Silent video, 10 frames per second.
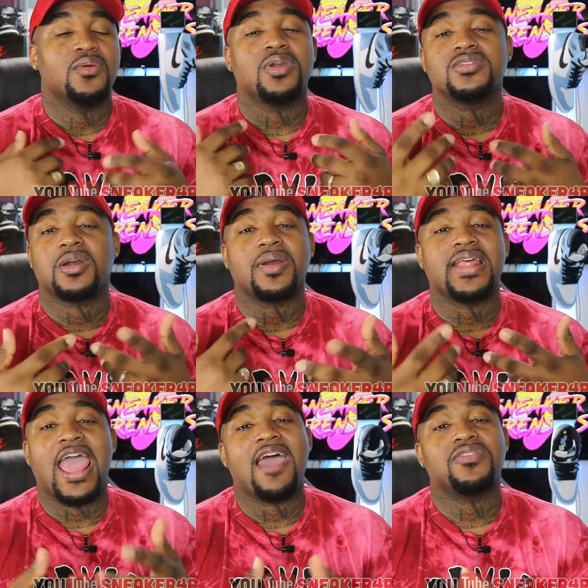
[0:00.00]
We're gonna talk about
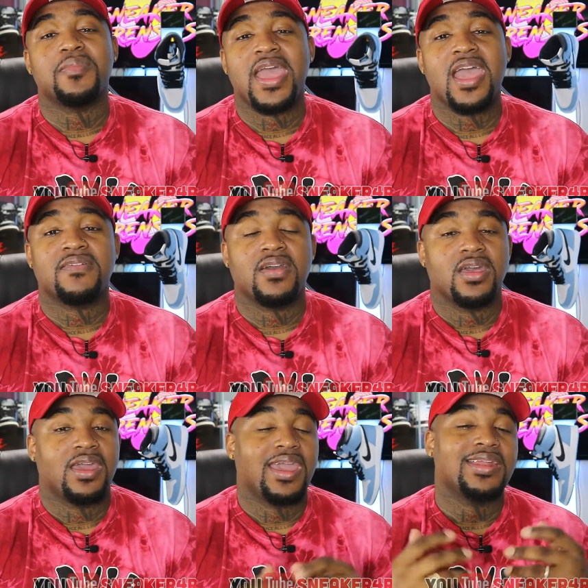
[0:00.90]
the aftermath
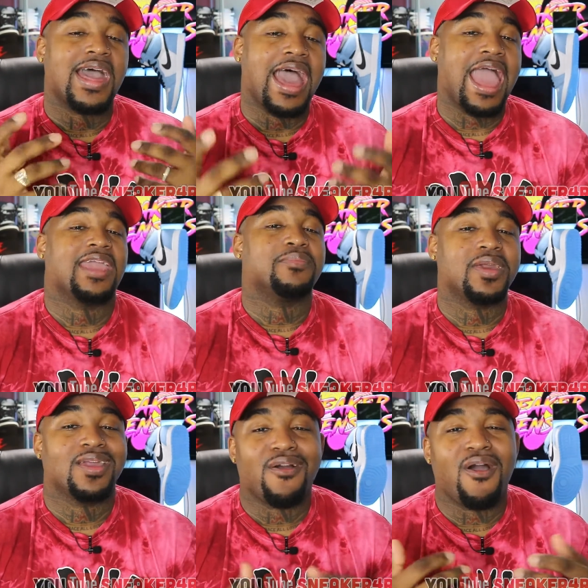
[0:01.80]
and the hype,
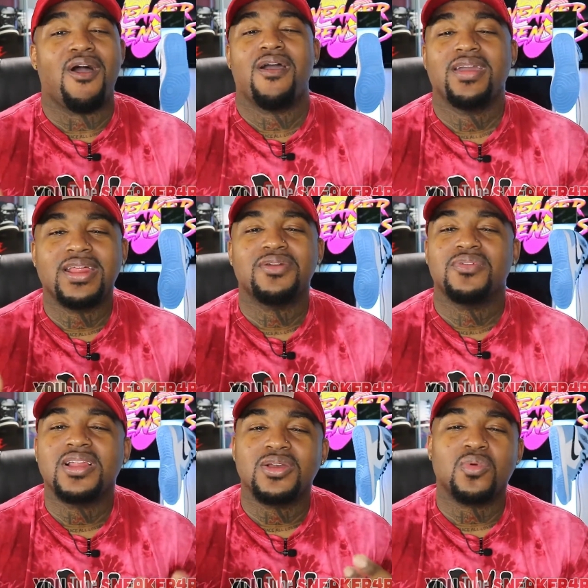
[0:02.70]
man. Are they
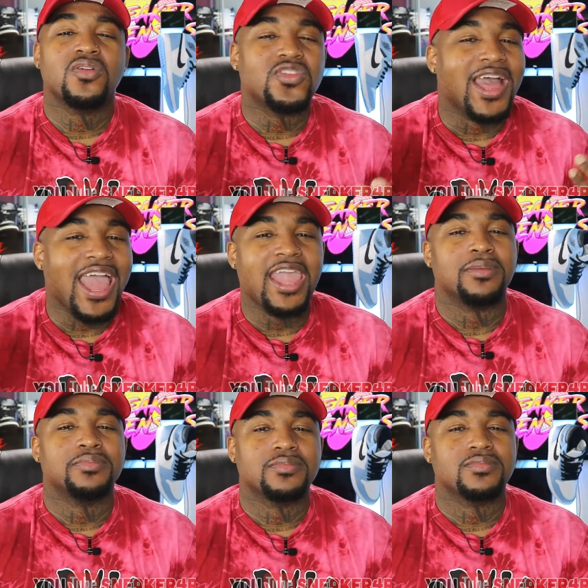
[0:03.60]
really worth the
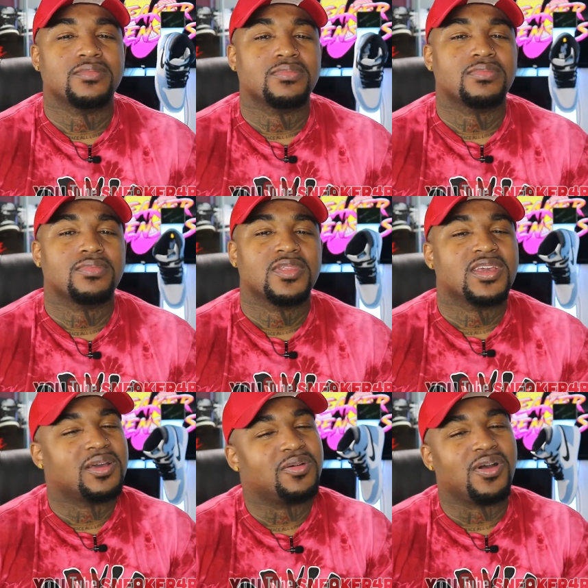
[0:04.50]
hype?
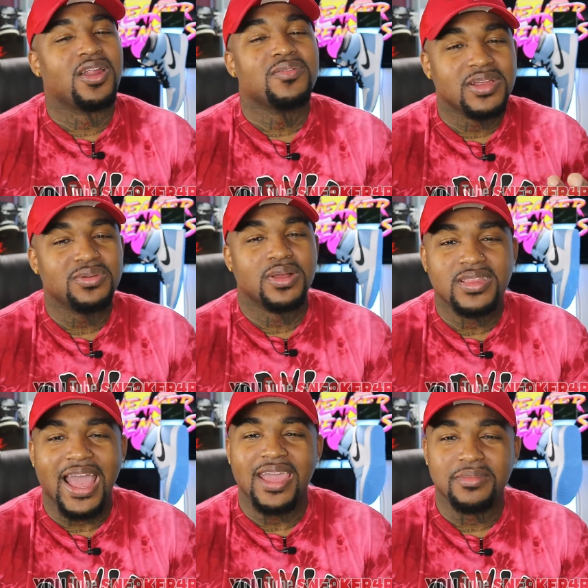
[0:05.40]
Come on, are they really worth
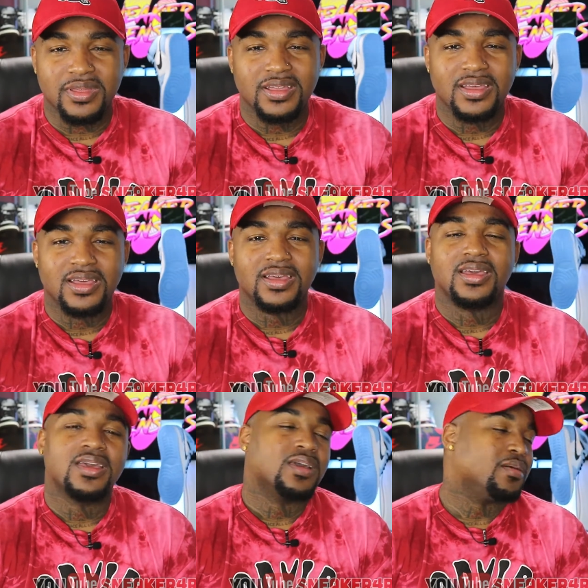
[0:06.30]
the hype?
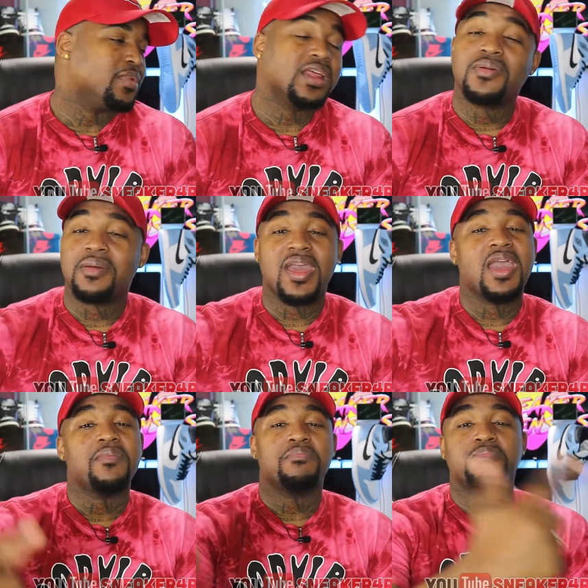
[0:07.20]
But anyway,
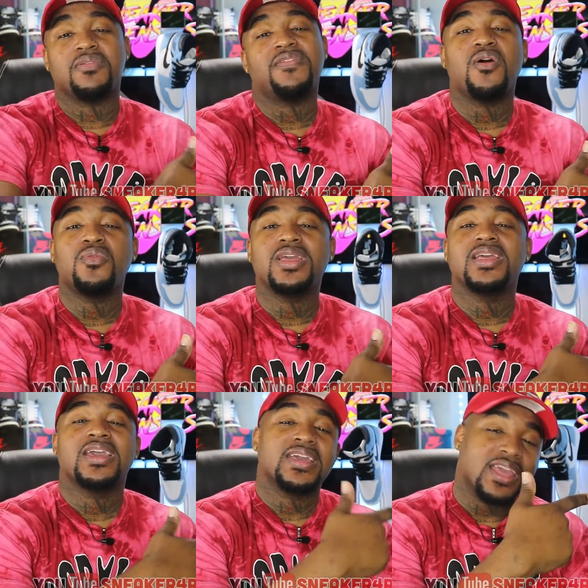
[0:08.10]
man, before
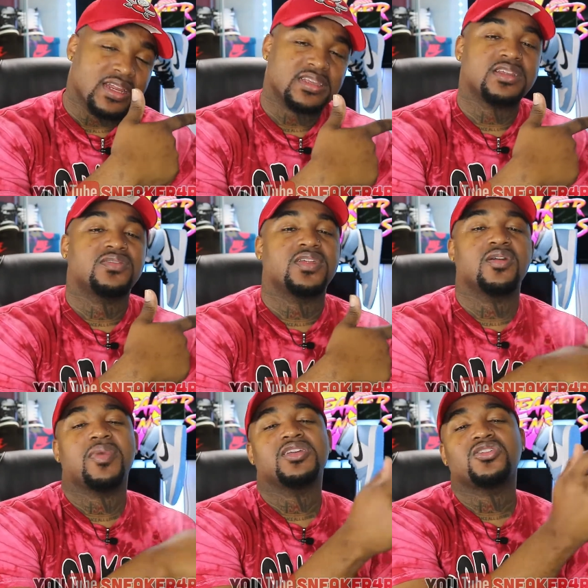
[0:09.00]
we get into this video,
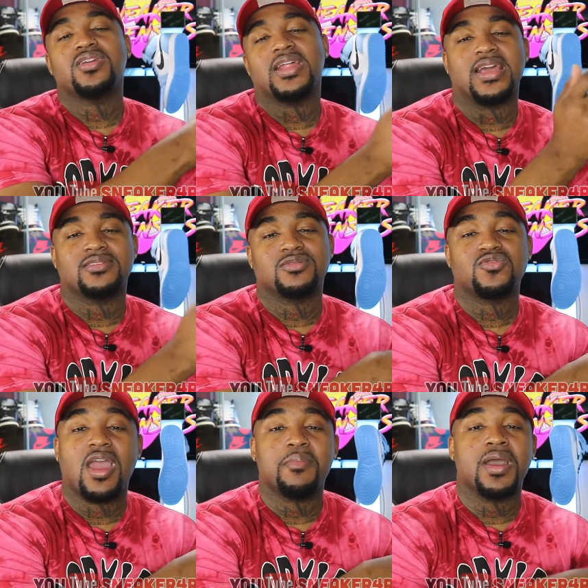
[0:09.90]
make sure you hit that
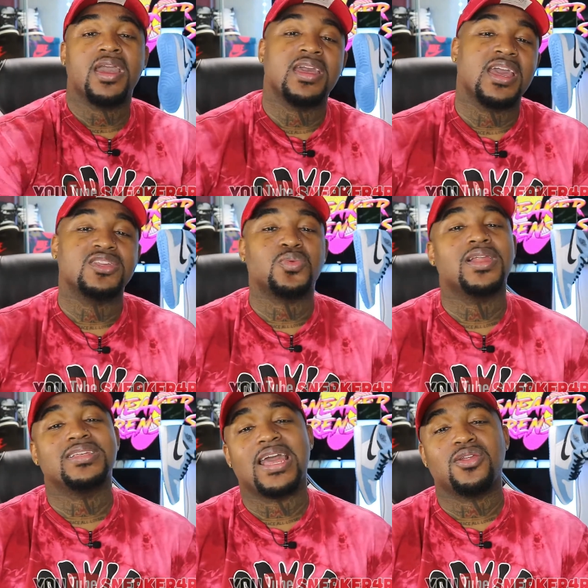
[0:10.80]
subscribe button as
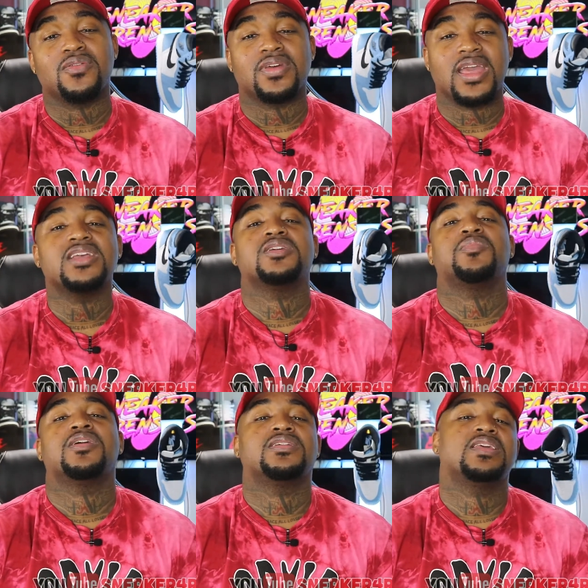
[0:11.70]
well as that notification
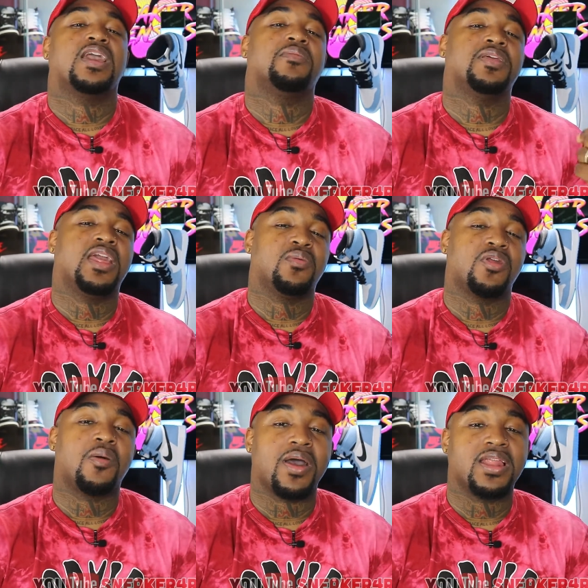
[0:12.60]
bell to stay up to date with
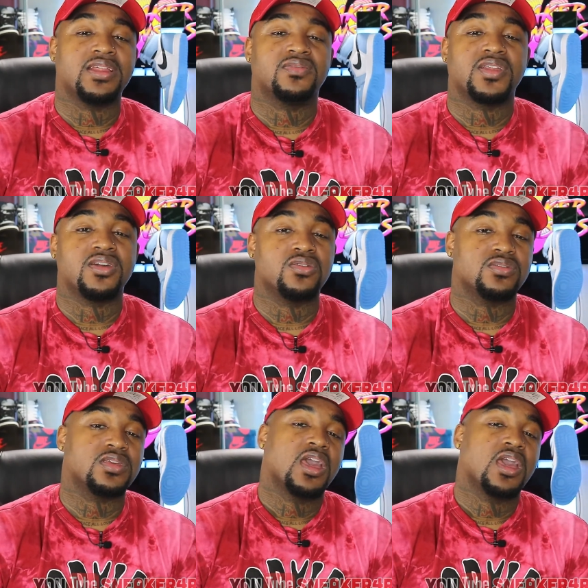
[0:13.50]
all my latest videos.